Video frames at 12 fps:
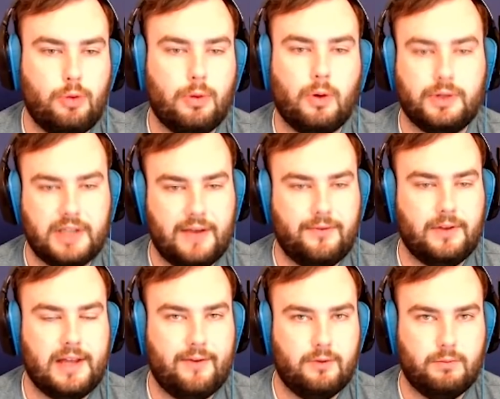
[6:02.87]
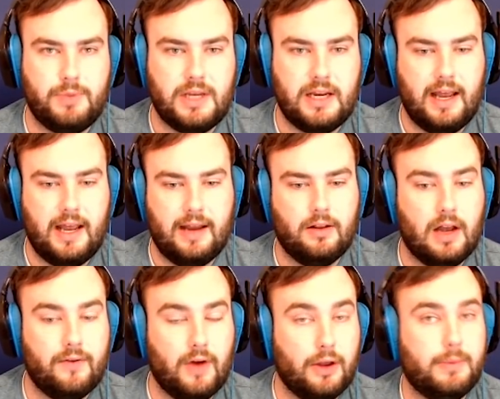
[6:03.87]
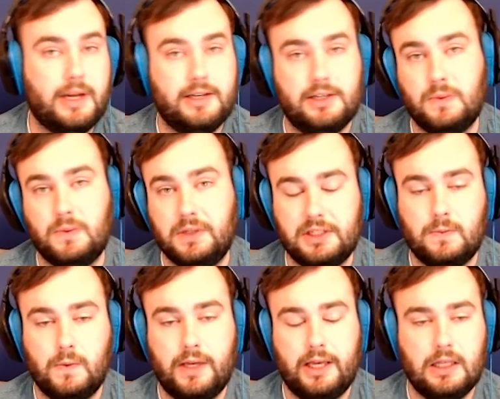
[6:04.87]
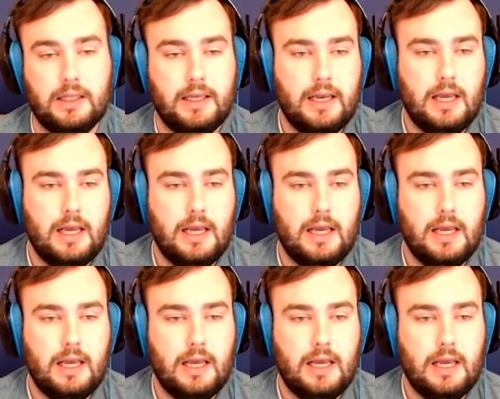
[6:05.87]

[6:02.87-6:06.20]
will definitely have him beat, and a lot of other mages will as well.